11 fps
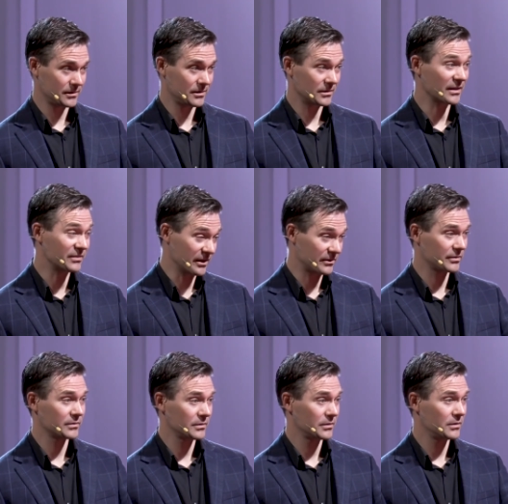That's it.
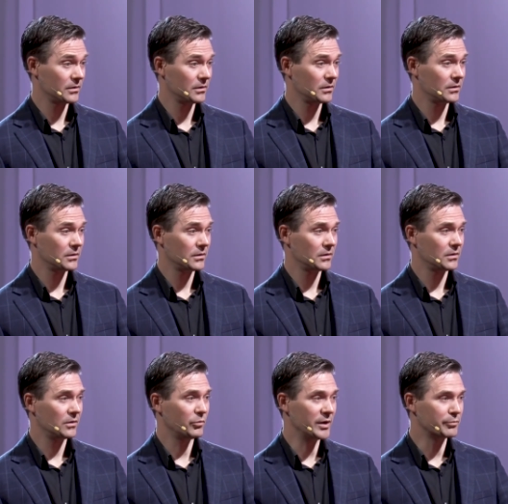
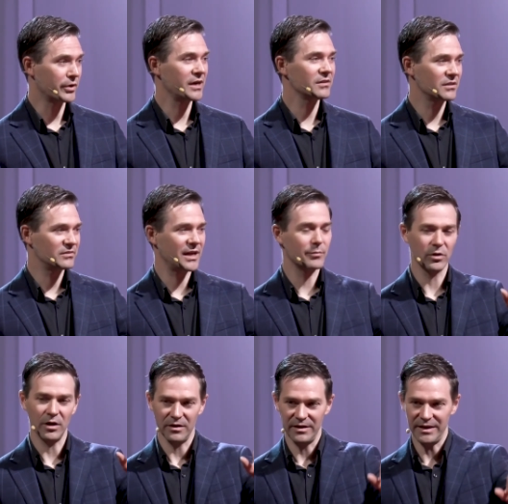We bring to the table
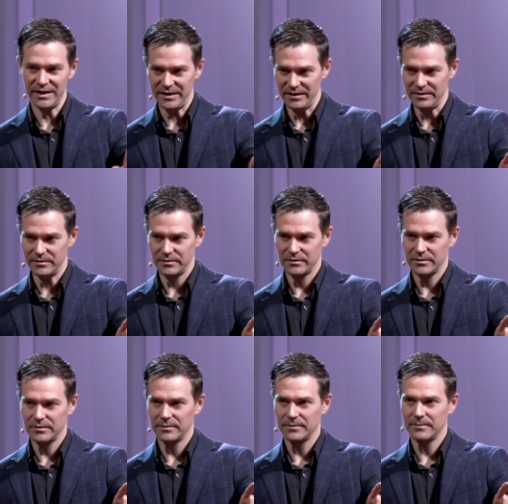our need,
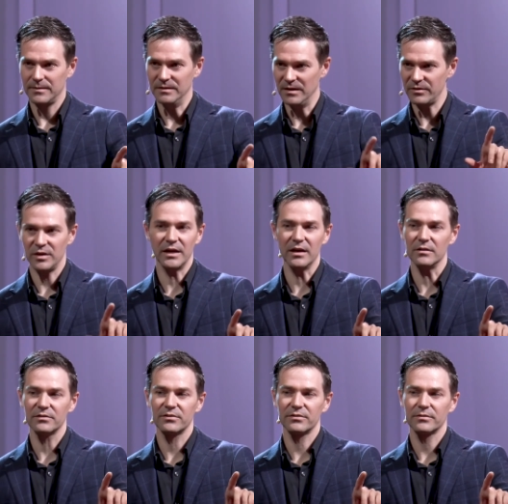nothing
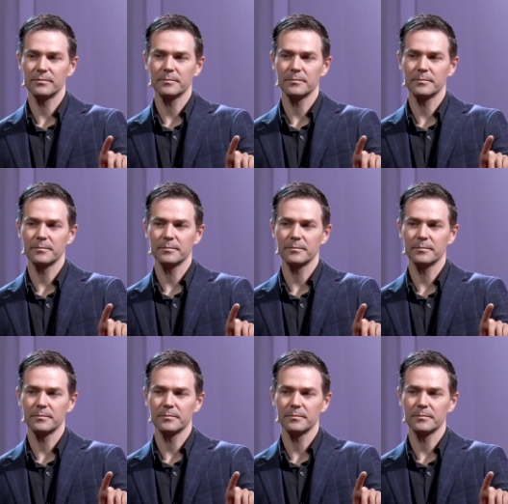else.